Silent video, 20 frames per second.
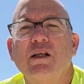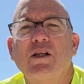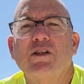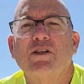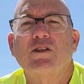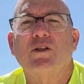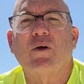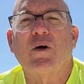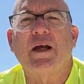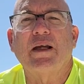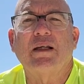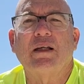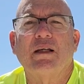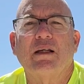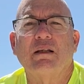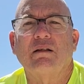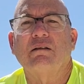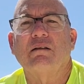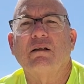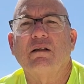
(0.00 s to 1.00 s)
So I
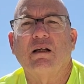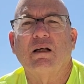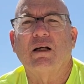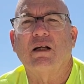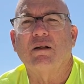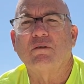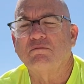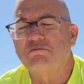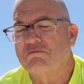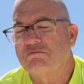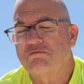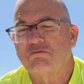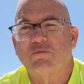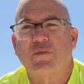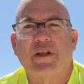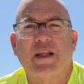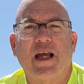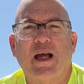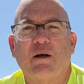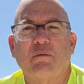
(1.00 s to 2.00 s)
can, um,
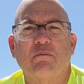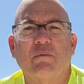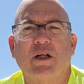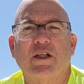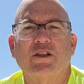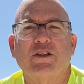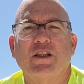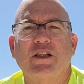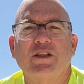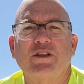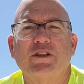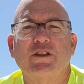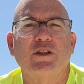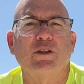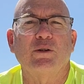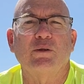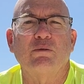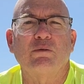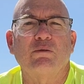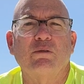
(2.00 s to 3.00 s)
without much
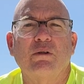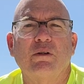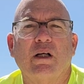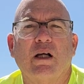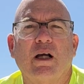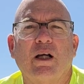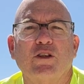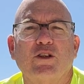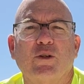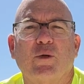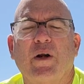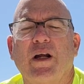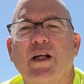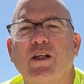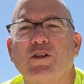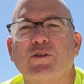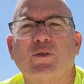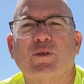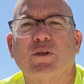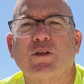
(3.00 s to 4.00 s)
issue, uh,
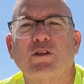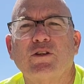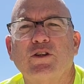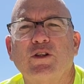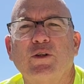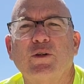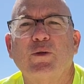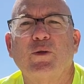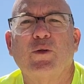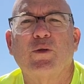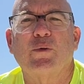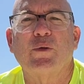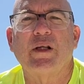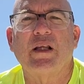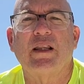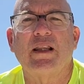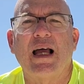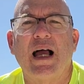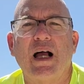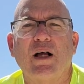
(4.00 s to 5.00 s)
transfer two,
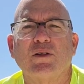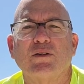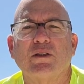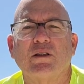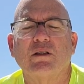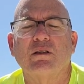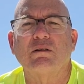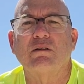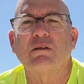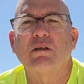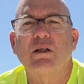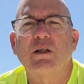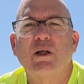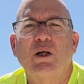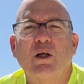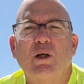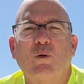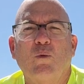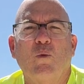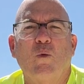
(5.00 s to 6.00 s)
3,000
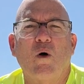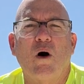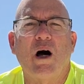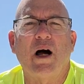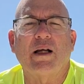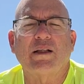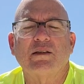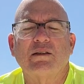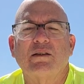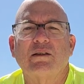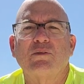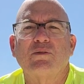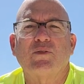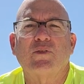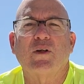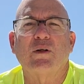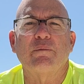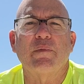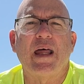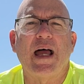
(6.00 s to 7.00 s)
watts
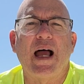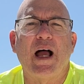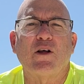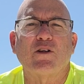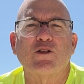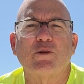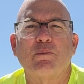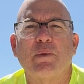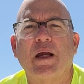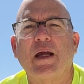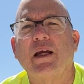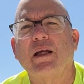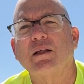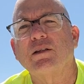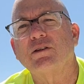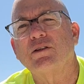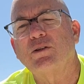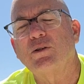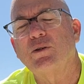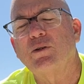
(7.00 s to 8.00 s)
from the house bank
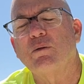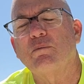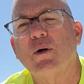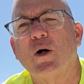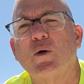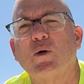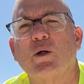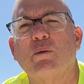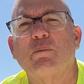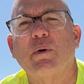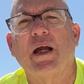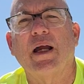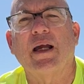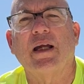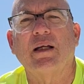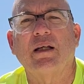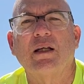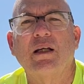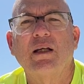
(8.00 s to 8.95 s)
to the motor bank